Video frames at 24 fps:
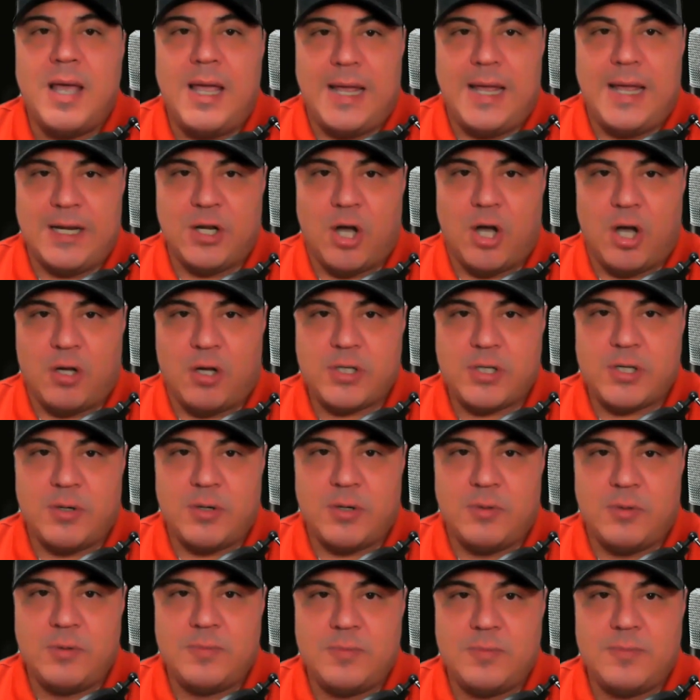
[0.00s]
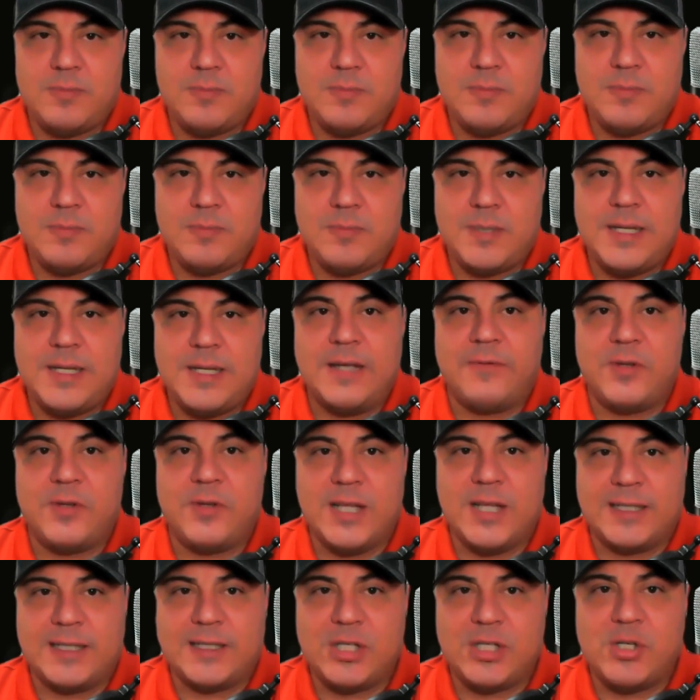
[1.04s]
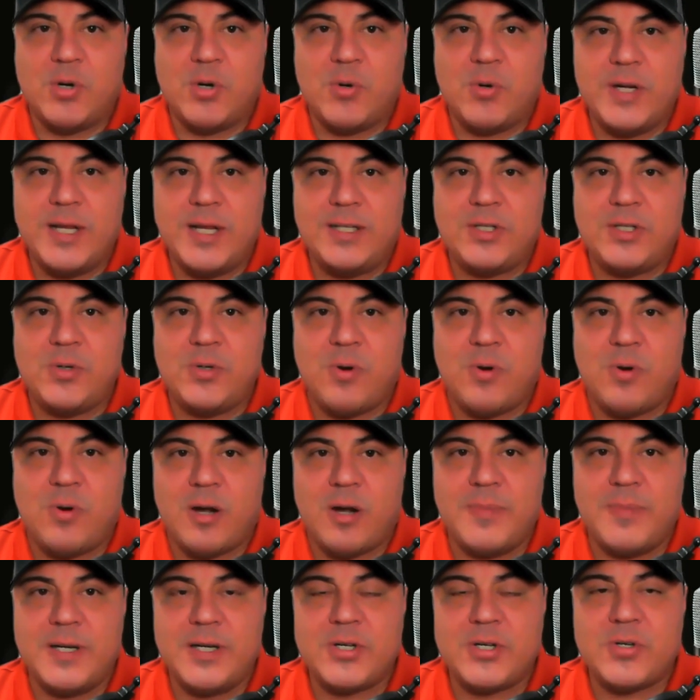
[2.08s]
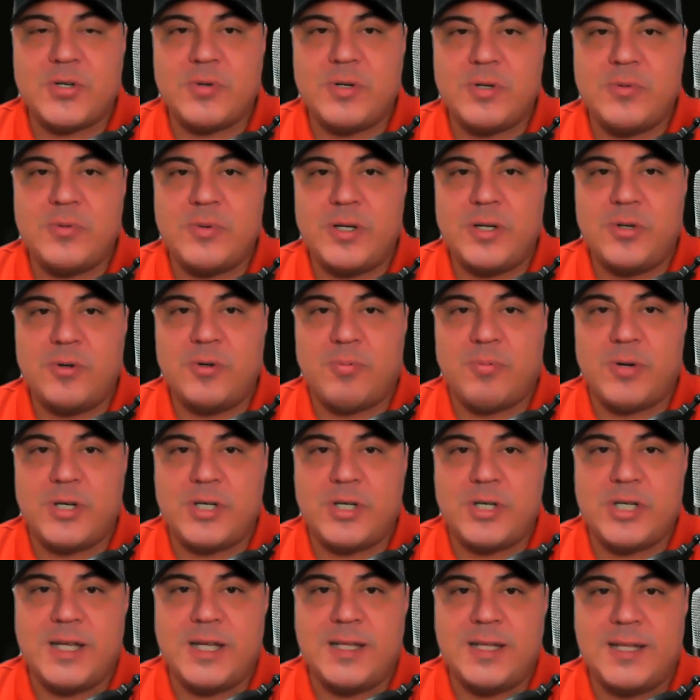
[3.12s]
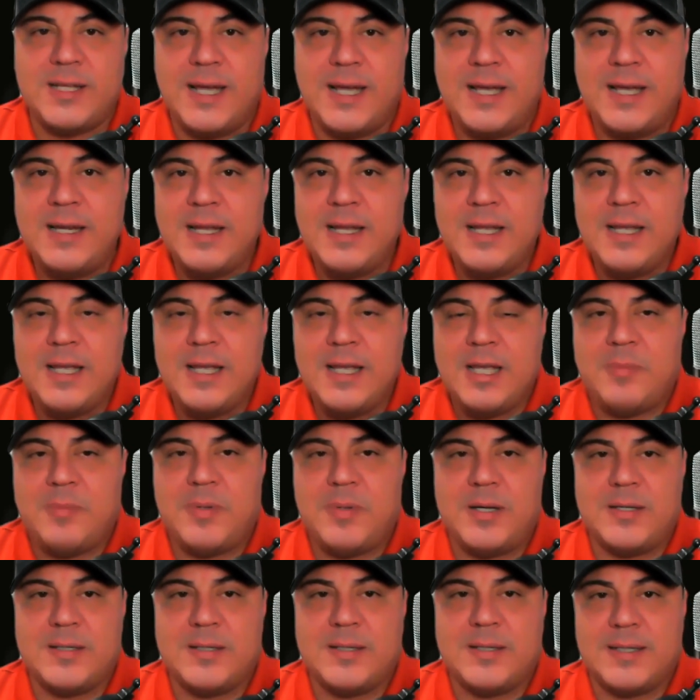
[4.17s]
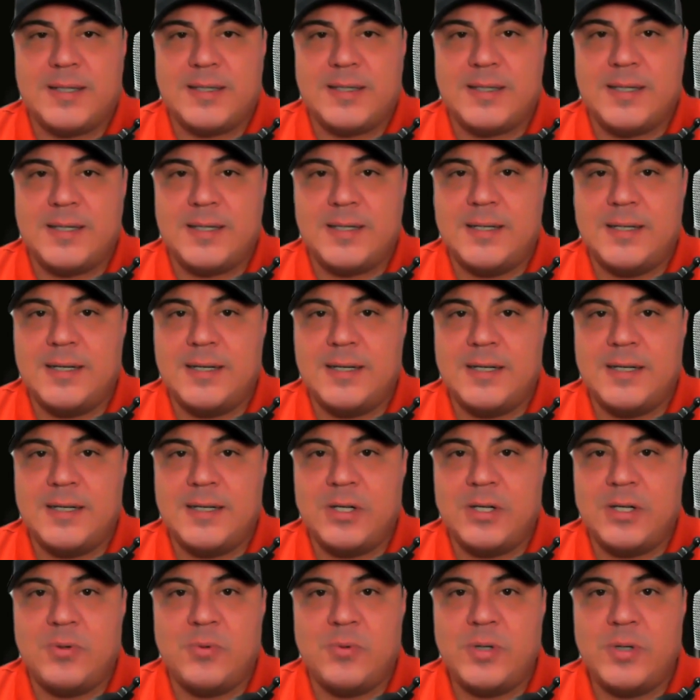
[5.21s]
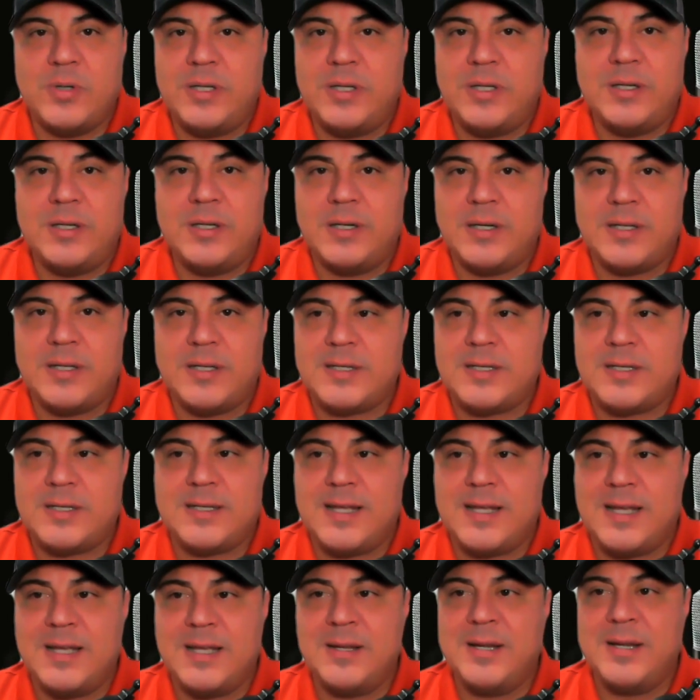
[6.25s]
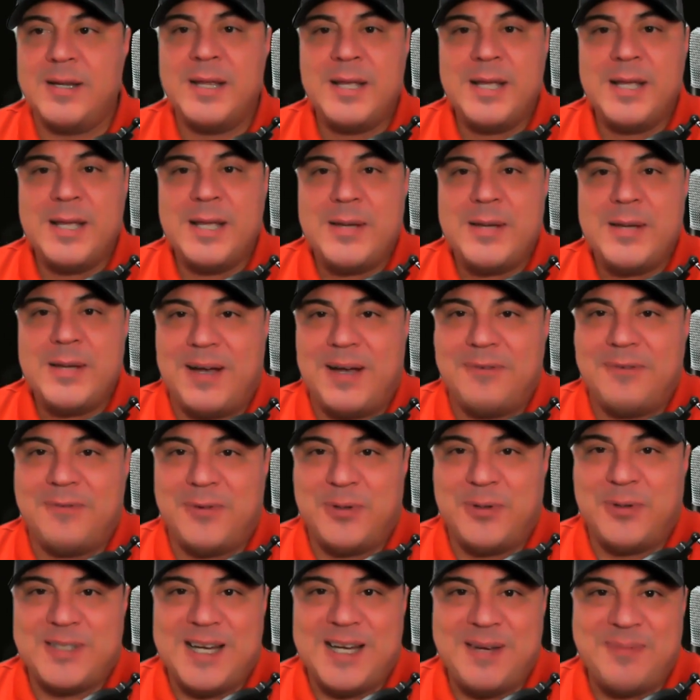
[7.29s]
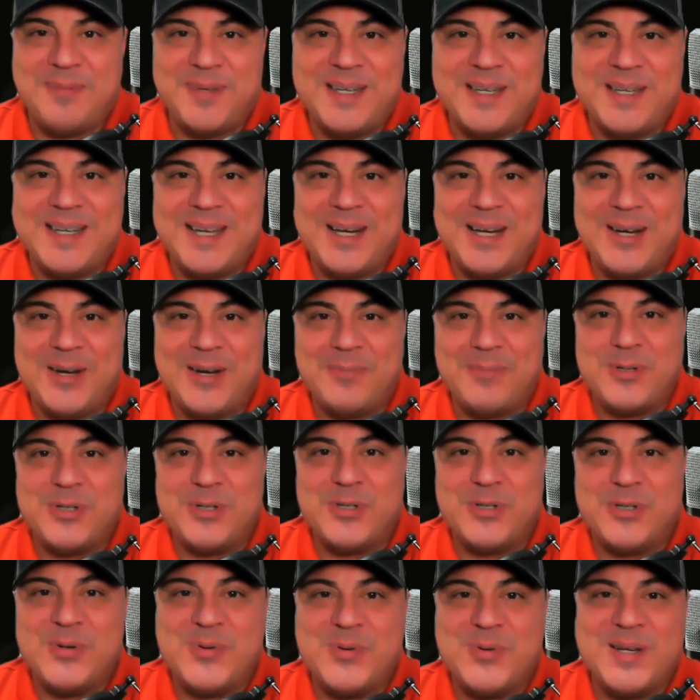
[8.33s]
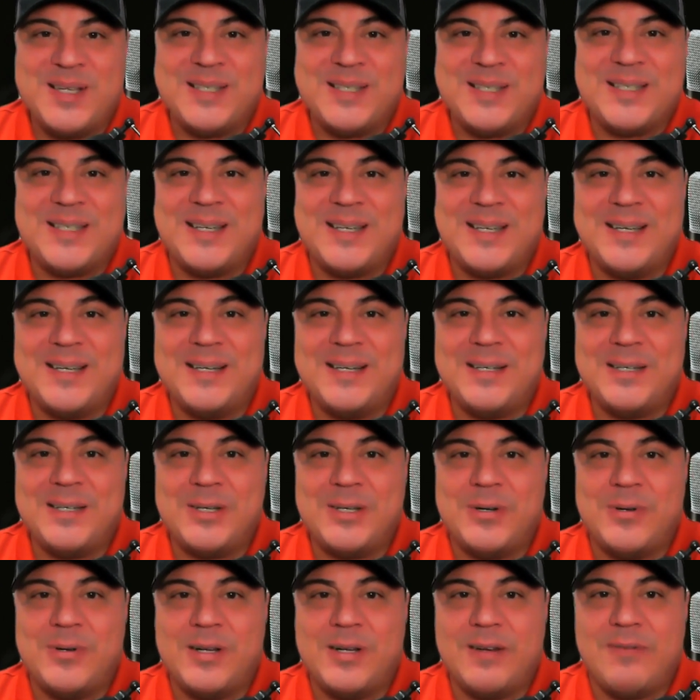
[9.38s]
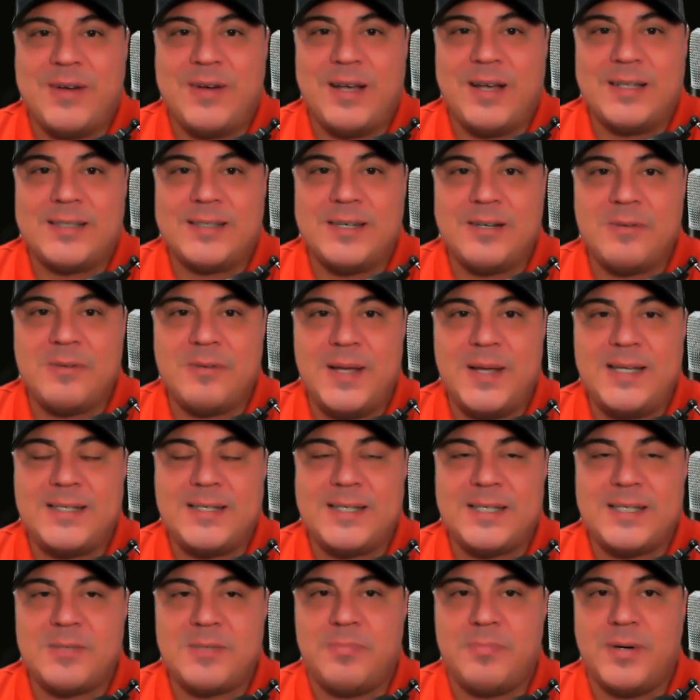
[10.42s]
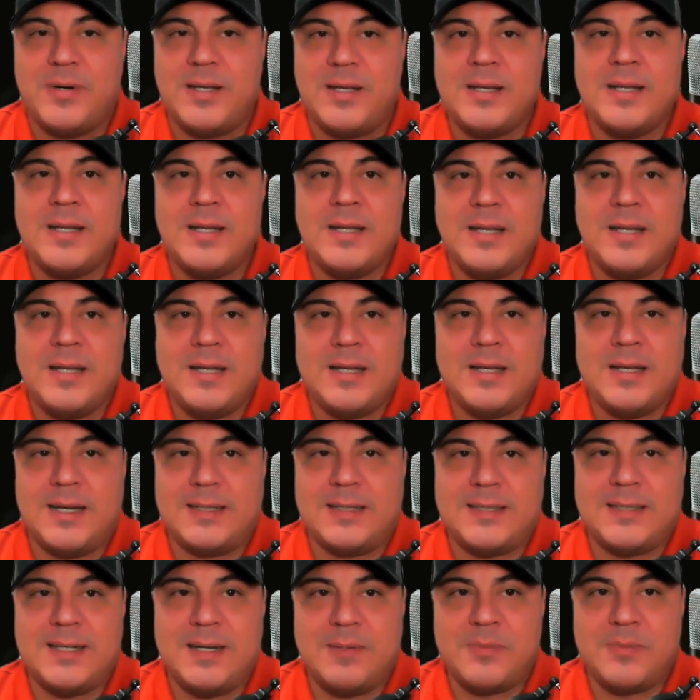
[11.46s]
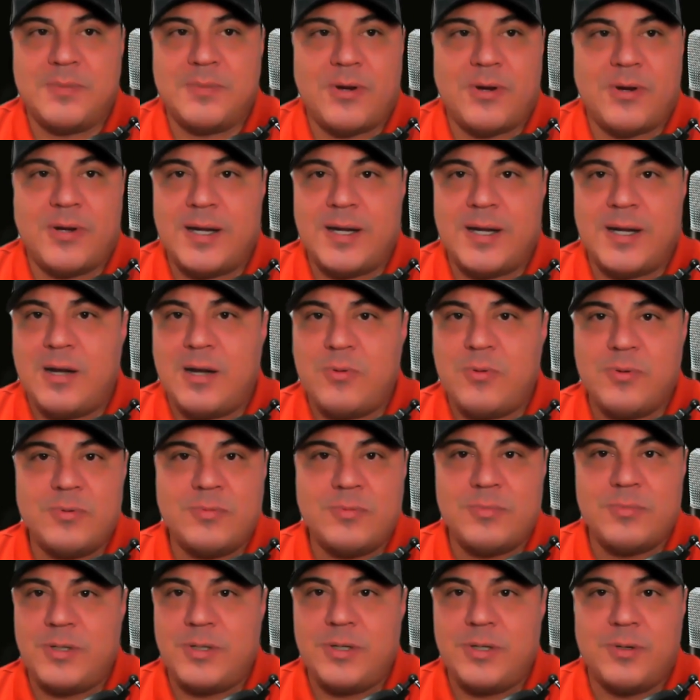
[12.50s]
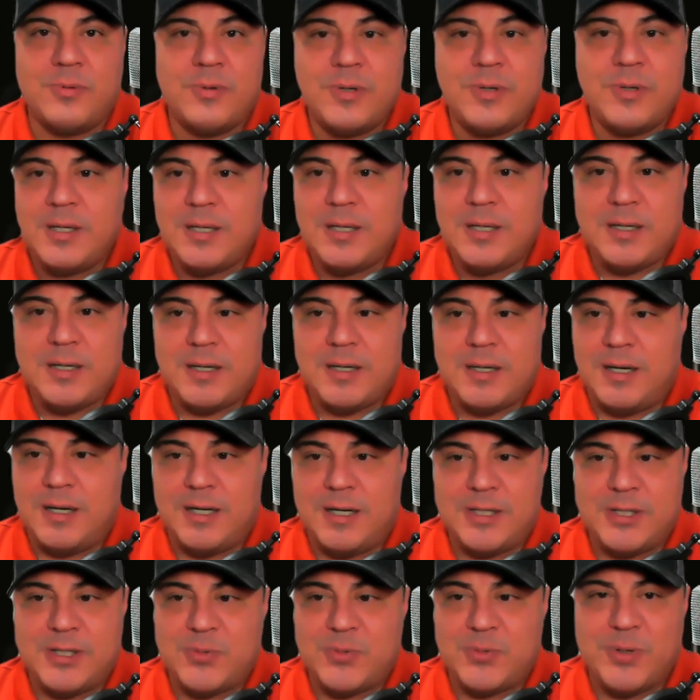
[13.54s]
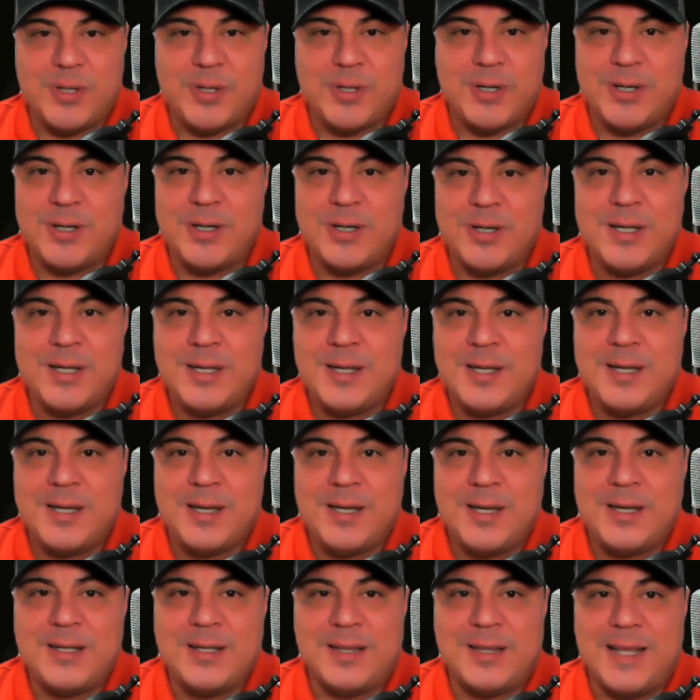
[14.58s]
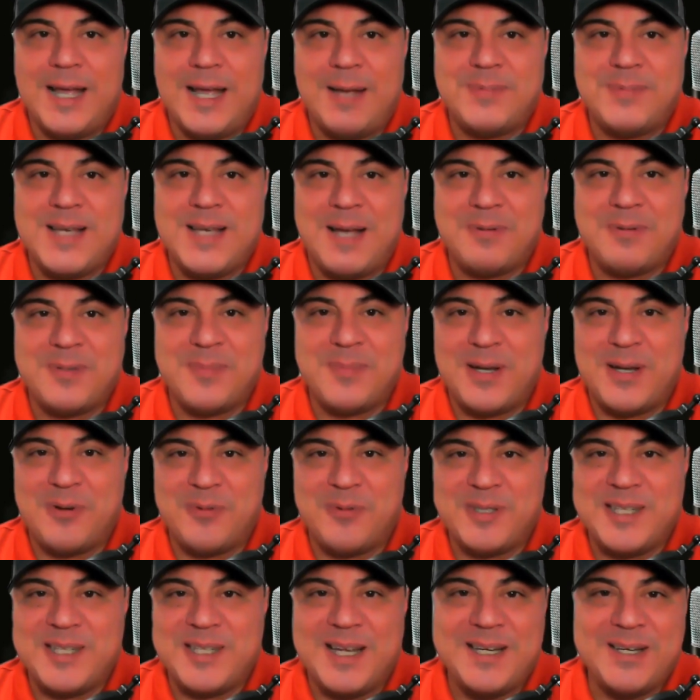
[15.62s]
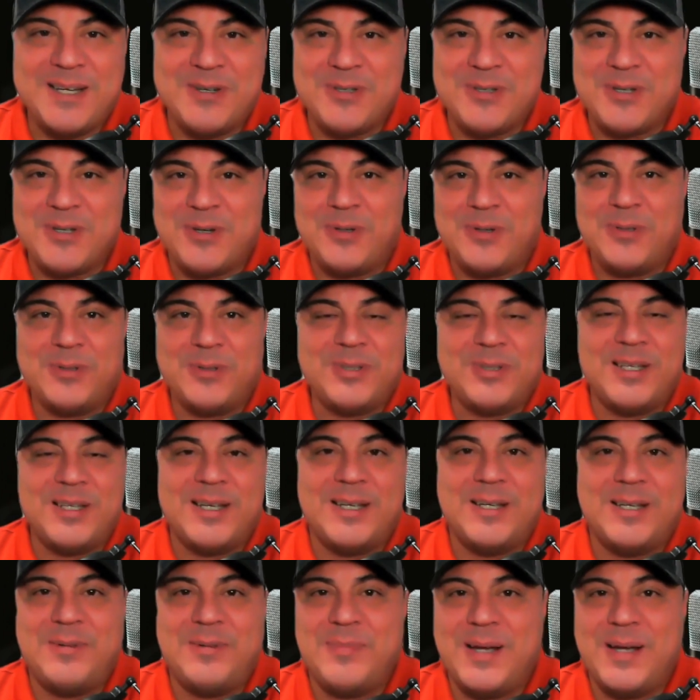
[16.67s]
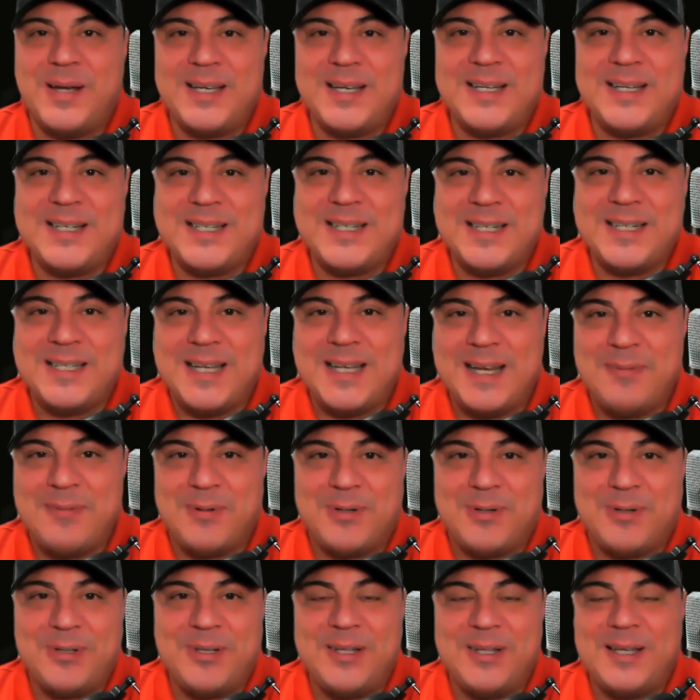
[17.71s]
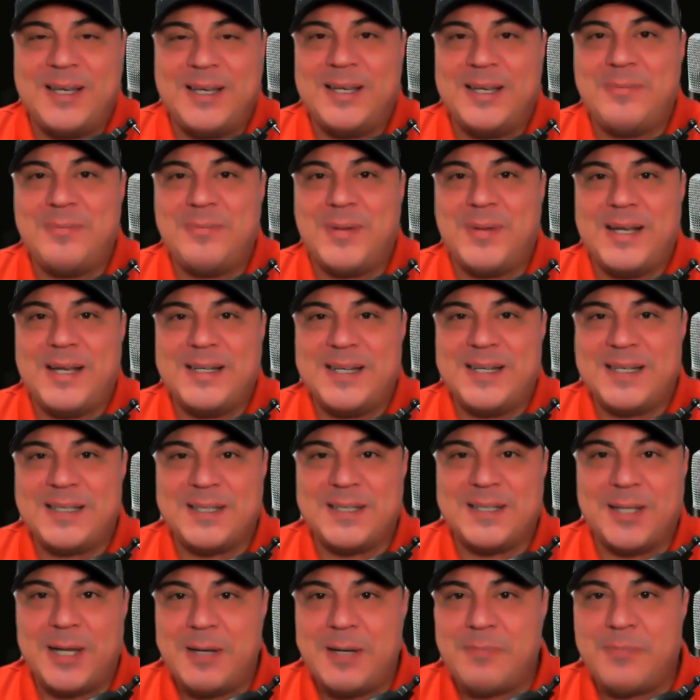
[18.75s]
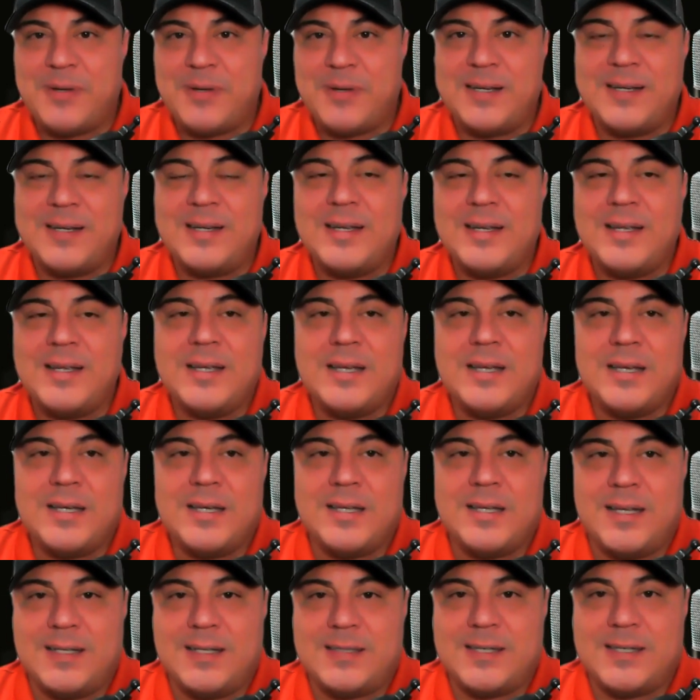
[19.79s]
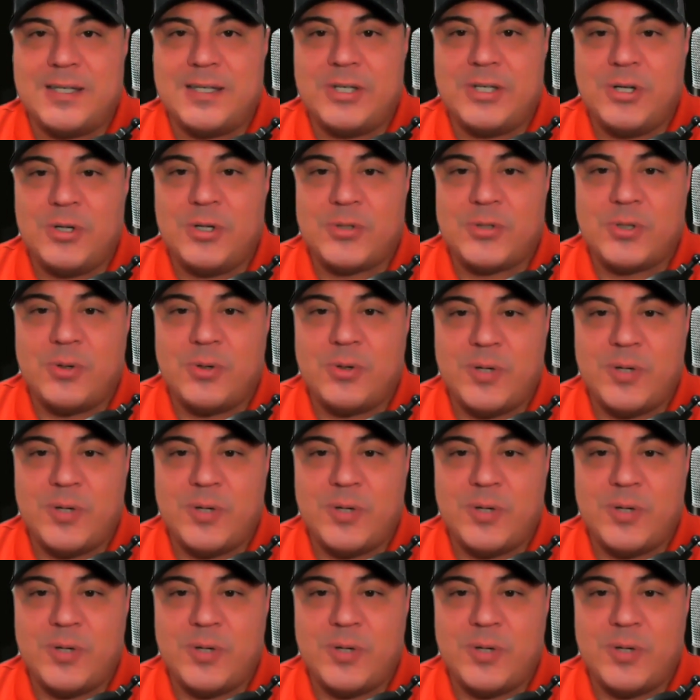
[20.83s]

and also if you'd like to donate to our ministry we do appreciate that because like i said uh, you know we uh, this is not my full-time gig here i'm just doing this uh, you know on a voluntary basis but like i said i'm starting out you know uh, just with a uh, laptop's about over 10 years old and my kitchen table and my desk lamp and like i said you know so